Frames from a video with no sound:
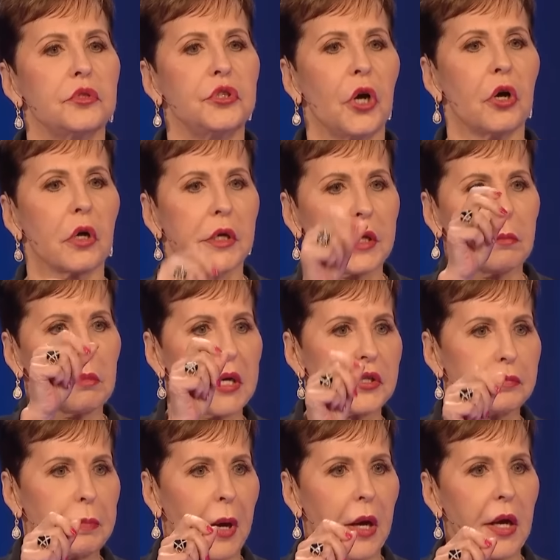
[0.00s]
junk in my
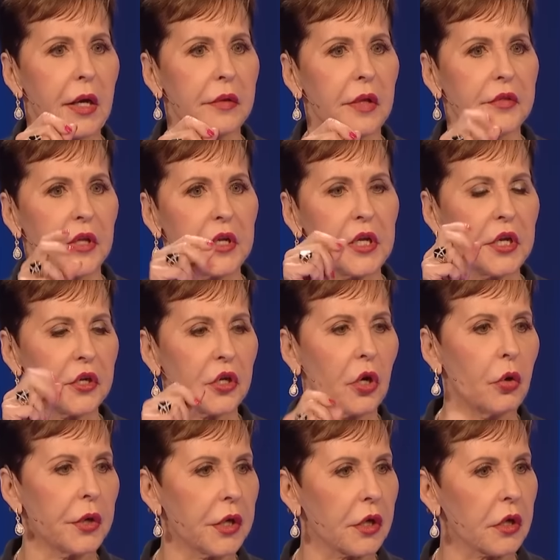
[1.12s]
spine that they needed to
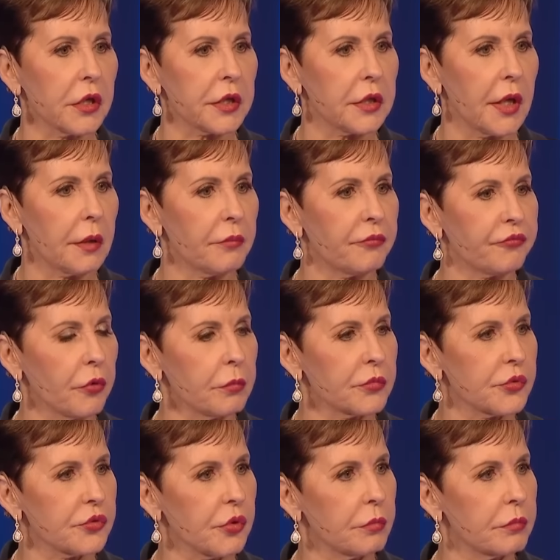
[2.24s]
go in and clean up
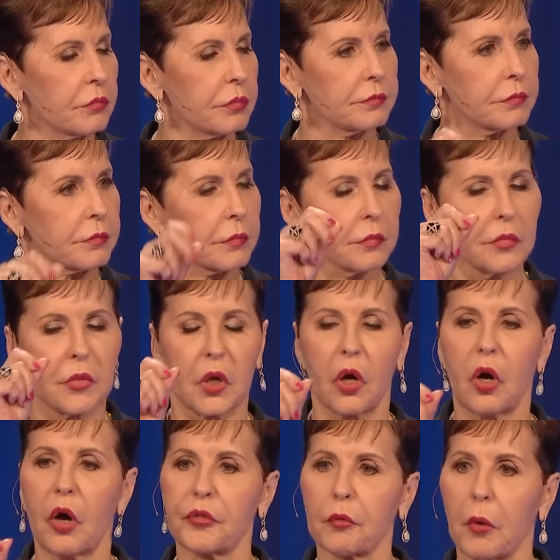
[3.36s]
from some
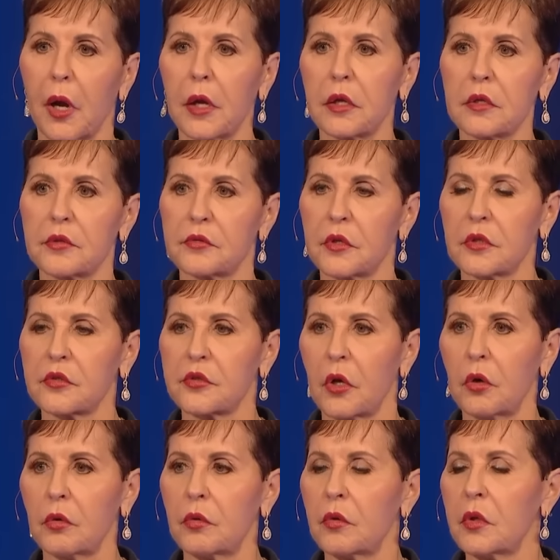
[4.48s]
arthritis. And
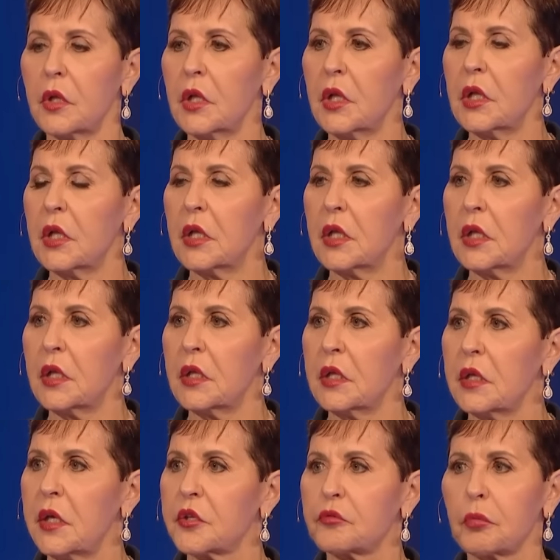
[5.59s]
so
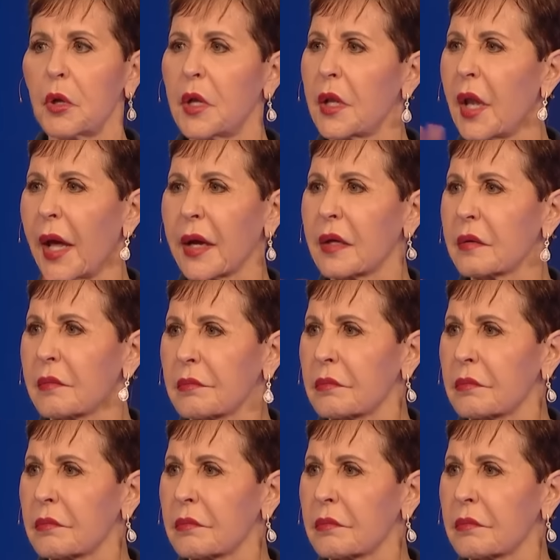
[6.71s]
it's really like